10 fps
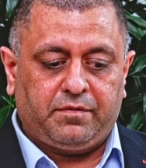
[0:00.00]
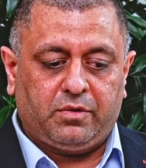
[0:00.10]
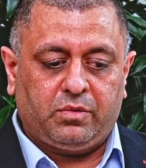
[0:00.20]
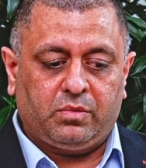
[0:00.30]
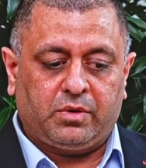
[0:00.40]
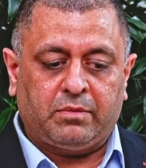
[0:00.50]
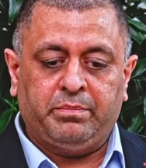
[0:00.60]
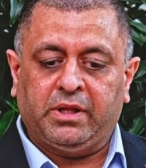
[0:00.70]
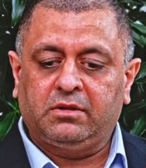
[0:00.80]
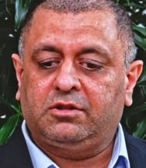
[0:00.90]
you can
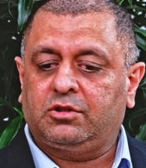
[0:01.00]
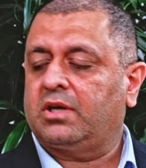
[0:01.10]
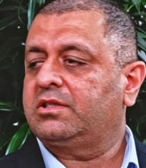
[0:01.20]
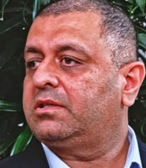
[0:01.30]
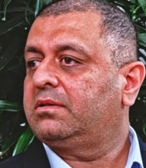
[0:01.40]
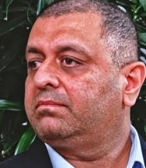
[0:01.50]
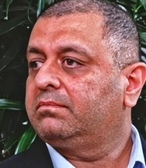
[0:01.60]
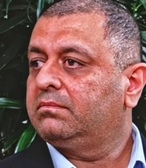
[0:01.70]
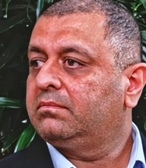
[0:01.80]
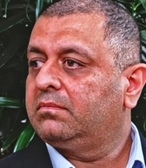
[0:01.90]
build trust,
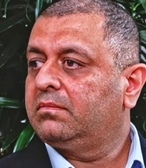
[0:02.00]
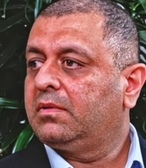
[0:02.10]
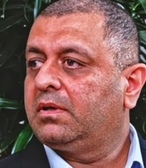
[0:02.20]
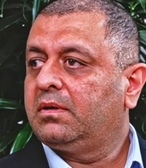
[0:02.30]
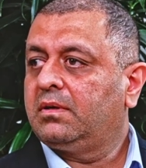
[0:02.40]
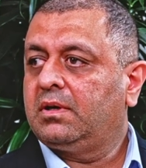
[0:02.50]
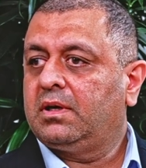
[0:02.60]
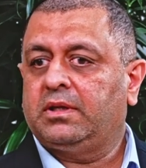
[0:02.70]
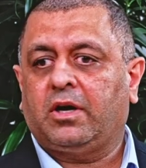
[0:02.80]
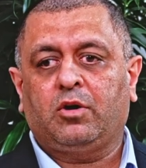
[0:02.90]
mm-hmm.
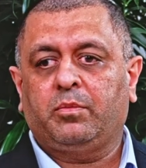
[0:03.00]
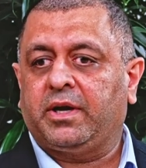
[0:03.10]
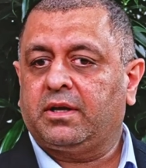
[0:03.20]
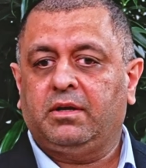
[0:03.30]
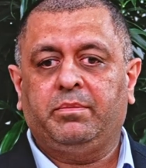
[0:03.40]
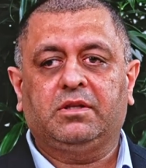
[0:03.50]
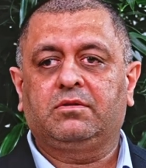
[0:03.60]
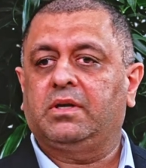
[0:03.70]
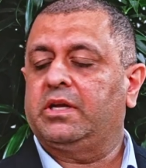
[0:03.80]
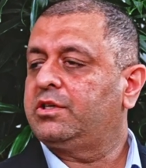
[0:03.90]
that automatically
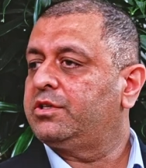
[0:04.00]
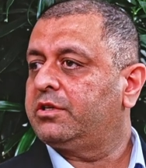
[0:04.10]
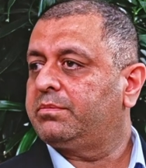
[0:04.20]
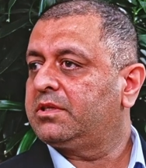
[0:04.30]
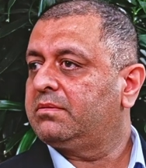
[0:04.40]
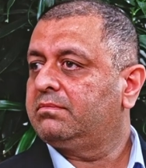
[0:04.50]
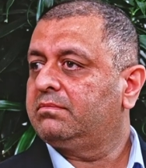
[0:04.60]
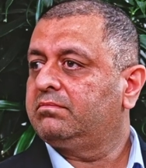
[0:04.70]
builds relationships.